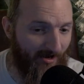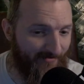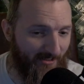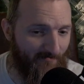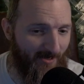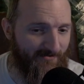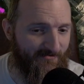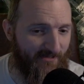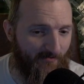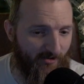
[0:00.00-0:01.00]
think about the
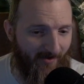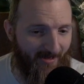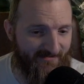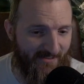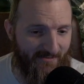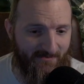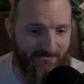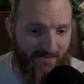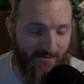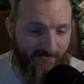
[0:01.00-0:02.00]

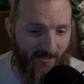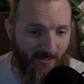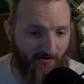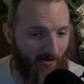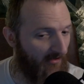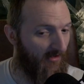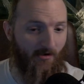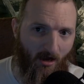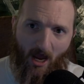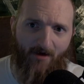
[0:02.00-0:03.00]
WSAND thing?
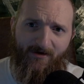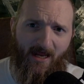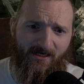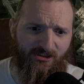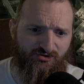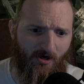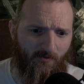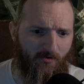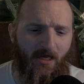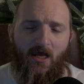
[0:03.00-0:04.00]
I haven't had any trouble.